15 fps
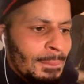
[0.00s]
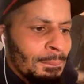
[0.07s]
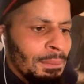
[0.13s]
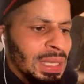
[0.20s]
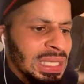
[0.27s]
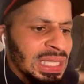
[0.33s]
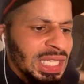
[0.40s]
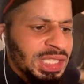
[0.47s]

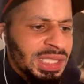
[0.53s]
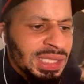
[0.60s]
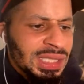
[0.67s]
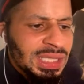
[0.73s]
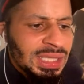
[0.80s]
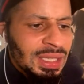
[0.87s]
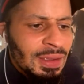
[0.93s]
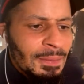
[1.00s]

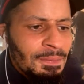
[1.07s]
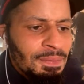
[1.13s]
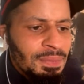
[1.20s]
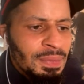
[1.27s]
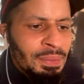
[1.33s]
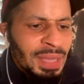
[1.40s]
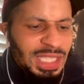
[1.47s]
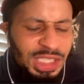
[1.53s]
malicious
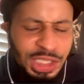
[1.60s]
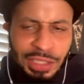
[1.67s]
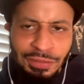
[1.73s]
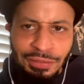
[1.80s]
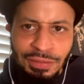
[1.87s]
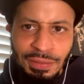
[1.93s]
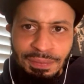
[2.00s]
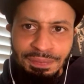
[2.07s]

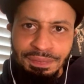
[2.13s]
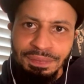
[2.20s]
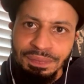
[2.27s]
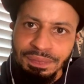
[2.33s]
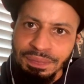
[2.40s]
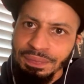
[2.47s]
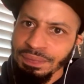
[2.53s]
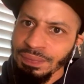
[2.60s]
mischief.
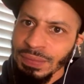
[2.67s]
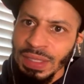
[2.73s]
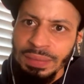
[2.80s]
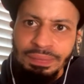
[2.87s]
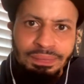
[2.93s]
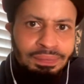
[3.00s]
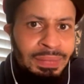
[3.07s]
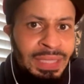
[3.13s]

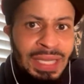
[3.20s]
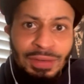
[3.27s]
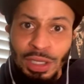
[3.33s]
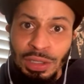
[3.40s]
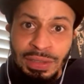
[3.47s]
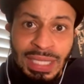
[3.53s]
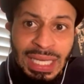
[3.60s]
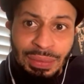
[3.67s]
Never
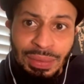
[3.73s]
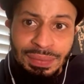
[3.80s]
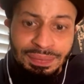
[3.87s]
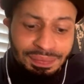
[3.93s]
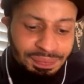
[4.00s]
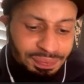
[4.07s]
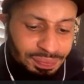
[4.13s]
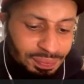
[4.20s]
heard of that one.
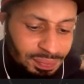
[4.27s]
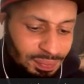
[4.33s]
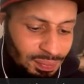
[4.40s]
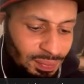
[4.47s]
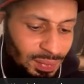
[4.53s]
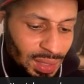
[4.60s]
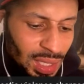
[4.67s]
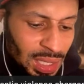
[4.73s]

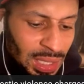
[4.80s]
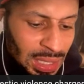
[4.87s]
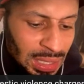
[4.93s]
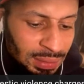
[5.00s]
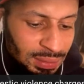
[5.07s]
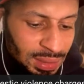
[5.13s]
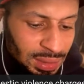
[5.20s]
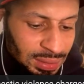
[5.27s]

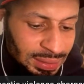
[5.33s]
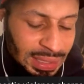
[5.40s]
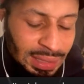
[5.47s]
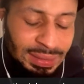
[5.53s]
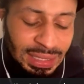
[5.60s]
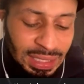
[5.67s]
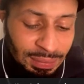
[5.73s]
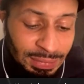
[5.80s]

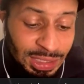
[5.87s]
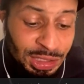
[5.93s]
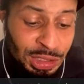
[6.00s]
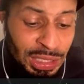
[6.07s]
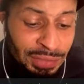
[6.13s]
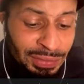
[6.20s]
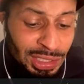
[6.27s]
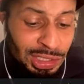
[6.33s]
Sounds like a
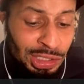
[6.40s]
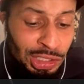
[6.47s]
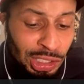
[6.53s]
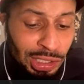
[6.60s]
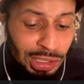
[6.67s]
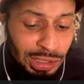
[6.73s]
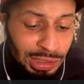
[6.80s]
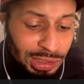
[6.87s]
mischievous
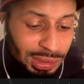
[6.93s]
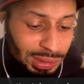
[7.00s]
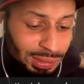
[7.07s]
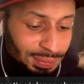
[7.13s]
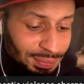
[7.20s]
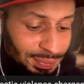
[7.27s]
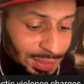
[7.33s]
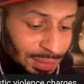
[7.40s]
charge
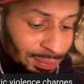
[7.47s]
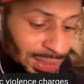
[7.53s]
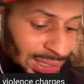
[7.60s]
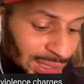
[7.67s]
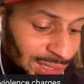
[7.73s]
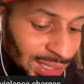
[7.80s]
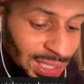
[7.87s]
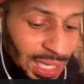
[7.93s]
to
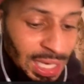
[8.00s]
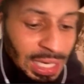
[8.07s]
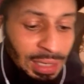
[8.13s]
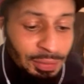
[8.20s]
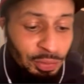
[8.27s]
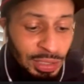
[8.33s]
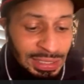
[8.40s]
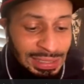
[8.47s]
me.
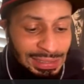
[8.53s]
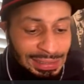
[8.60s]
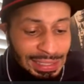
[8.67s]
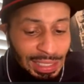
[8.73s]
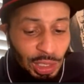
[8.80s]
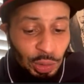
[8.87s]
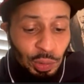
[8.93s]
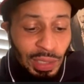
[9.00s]

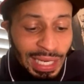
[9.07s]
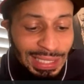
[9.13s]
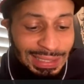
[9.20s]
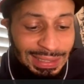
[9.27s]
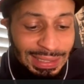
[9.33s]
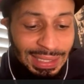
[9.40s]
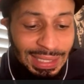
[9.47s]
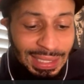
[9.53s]
Resisting
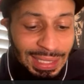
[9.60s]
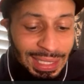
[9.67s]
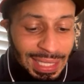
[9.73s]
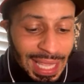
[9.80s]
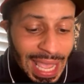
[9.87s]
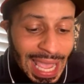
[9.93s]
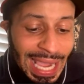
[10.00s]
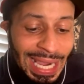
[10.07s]
arrest
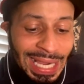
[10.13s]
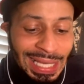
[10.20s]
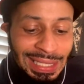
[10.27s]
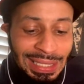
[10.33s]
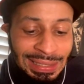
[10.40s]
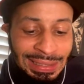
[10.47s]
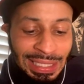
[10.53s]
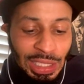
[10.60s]
and
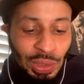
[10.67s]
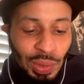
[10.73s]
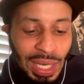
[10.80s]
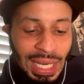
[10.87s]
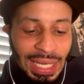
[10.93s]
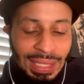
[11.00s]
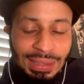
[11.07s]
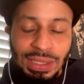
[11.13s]

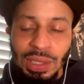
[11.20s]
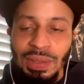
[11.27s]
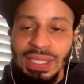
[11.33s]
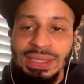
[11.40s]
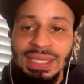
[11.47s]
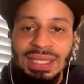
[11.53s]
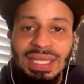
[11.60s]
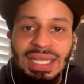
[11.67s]
DUI. So they
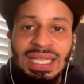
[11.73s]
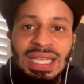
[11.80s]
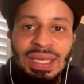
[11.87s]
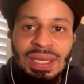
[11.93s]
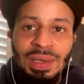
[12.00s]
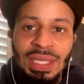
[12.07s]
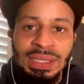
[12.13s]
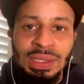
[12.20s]
said that
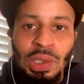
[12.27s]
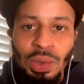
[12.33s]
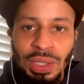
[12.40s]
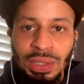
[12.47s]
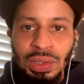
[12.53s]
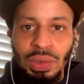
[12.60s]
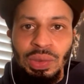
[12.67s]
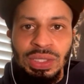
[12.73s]
he is
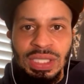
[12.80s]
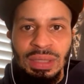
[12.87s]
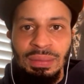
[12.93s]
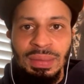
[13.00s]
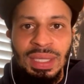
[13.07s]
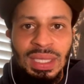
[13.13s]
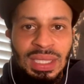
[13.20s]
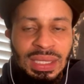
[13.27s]
going through
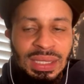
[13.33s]
some